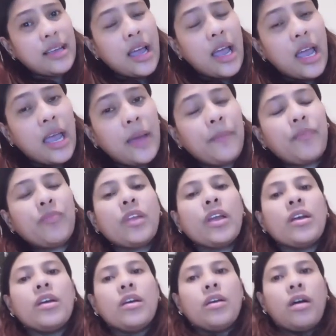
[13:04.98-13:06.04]
time,
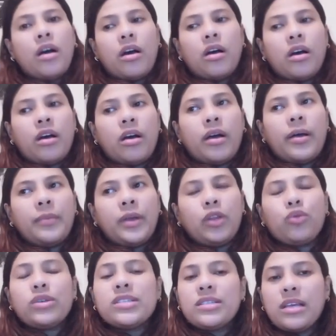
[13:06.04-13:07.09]

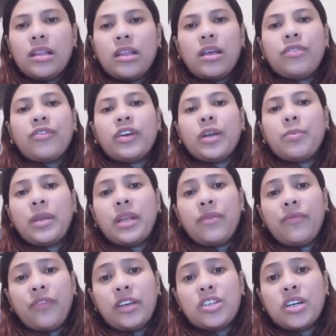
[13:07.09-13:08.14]
it was needed for the
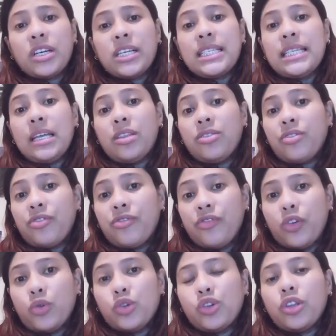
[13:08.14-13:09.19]
beneficiary's
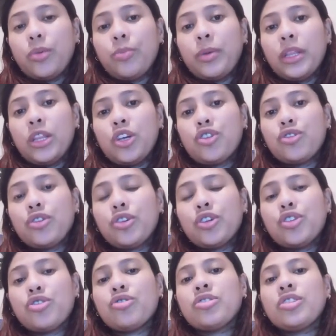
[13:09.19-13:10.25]
interview. So the petitioner
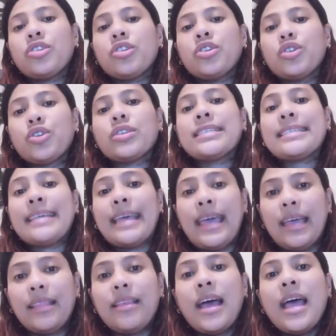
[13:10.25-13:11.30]
should
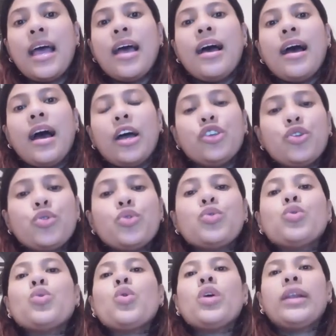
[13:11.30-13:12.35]
send a
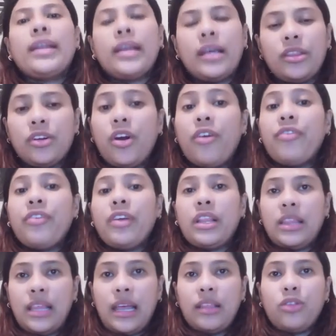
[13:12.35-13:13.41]
new letter of
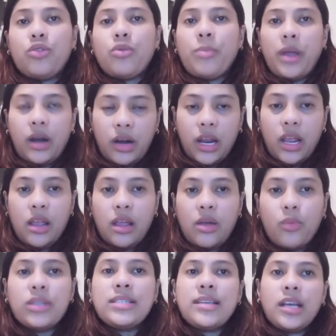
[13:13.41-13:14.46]
intent to marry
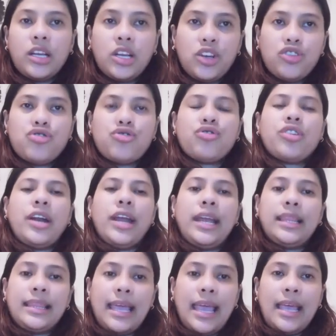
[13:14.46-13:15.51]
with signature
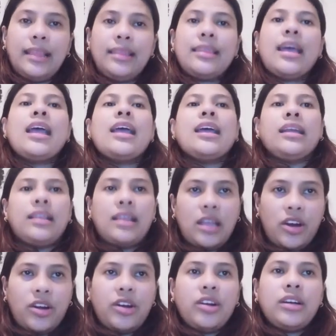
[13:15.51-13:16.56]
and date
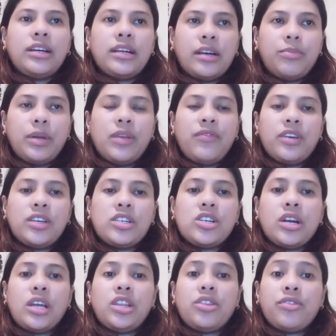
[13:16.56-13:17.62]
near the
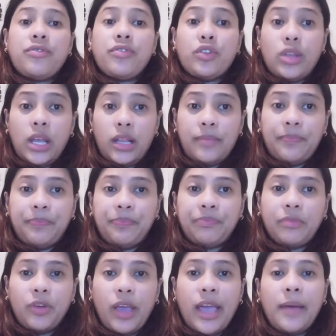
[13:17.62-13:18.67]
beneficiary interview date.
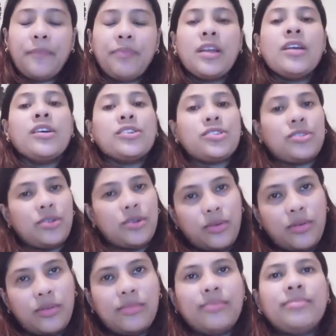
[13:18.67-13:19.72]
Okay,
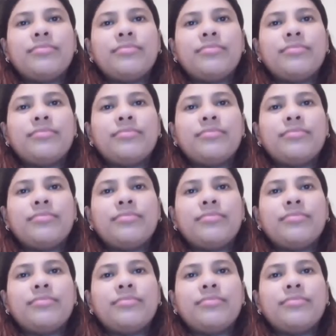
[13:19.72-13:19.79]
so